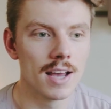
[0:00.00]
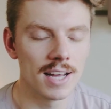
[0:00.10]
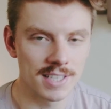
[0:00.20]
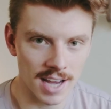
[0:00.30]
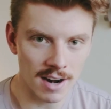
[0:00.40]

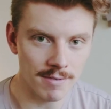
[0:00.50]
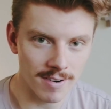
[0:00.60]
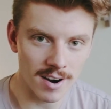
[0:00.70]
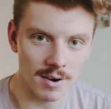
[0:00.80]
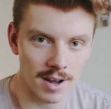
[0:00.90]
it's kind of
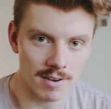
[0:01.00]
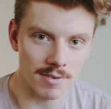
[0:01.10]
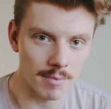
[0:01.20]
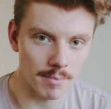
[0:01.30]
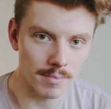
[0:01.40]
far away
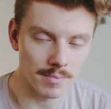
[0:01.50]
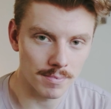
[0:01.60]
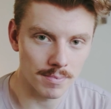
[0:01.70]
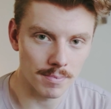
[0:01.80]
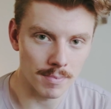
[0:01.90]
from
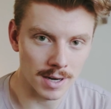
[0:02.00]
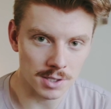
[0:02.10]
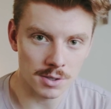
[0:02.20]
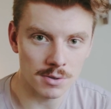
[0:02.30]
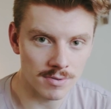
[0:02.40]
my
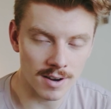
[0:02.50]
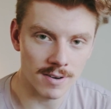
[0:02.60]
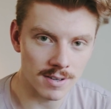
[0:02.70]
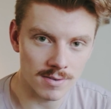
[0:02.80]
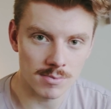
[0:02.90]
two
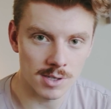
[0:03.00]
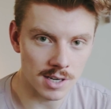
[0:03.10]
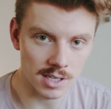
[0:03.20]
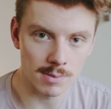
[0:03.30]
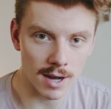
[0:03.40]
favorite
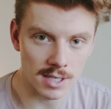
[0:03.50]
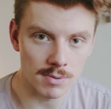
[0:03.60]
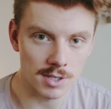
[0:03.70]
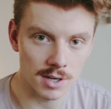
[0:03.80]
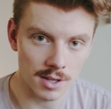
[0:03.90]
scenic spots,
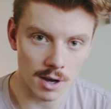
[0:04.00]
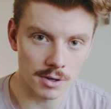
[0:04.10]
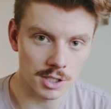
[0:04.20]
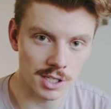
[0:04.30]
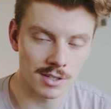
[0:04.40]
which are the
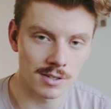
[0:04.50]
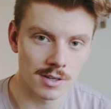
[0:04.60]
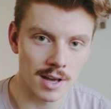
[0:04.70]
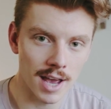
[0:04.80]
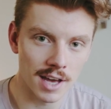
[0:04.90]
ocean
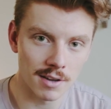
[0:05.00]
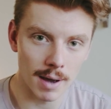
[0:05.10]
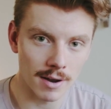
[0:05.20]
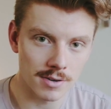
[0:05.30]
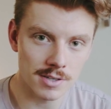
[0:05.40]
and
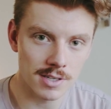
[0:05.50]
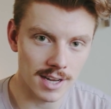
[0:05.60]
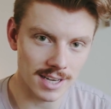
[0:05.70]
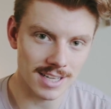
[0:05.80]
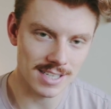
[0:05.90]
mountains.
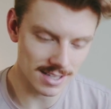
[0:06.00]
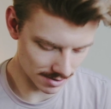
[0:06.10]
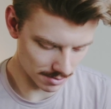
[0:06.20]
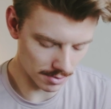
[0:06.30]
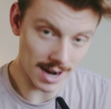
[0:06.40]
Like it's
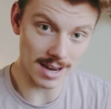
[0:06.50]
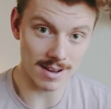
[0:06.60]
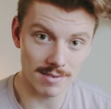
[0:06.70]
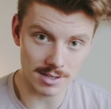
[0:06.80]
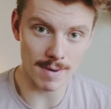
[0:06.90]
right
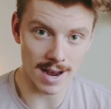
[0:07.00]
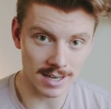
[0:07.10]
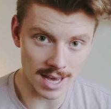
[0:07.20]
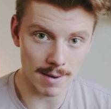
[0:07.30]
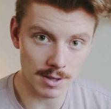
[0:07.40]
smack
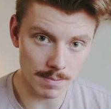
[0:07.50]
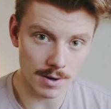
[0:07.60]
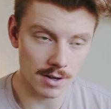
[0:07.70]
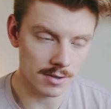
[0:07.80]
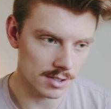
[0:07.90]
dab in the
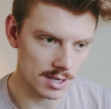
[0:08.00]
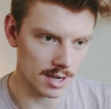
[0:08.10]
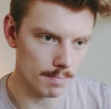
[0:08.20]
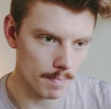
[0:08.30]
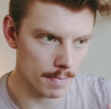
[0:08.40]
middle. Like
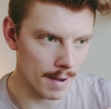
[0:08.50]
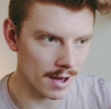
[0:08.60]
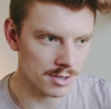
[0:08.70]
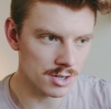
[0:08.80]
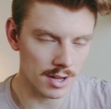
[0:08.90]

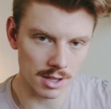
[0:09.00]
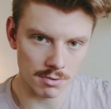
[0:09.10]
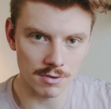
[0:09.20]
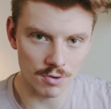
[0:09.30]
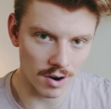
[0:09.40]
mountains are like
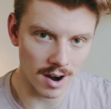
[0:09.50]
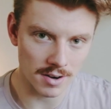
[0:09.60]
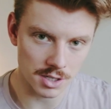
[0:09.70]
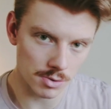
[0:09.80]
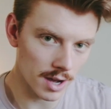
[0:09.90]
3-4
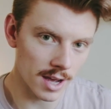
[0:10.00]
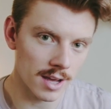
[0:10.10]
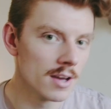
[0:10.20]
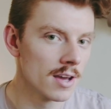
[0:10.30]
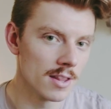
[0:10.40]
hours away.
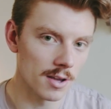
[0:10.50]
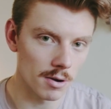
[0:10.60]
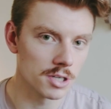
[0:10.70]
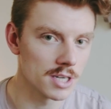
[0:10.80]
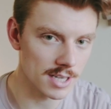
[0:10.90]
The
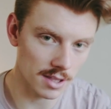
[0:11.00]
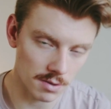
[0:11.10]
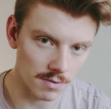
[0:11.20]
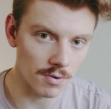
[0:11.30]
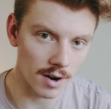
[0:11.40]
ocean is like
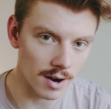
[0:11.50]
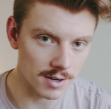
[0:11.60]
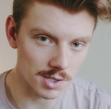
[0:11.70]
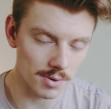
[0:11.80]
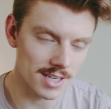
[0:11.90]
3-4
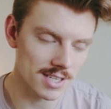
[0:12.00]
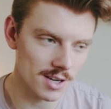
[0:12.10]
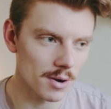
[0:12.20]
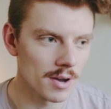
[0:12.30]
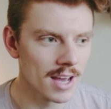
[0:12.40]
hours away.
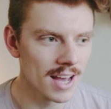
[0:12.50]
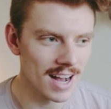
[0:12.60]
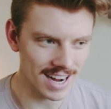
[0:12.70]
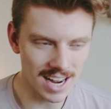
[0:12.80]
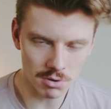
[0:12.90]
So
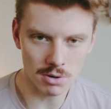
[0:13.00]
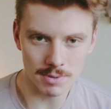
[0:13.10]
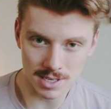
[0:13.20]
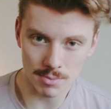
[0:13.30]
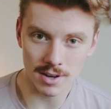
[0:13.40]
I kind of want to be
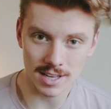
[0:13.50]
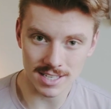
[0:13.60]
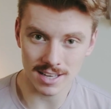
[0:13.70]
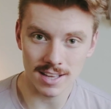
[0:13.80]
somewhere that's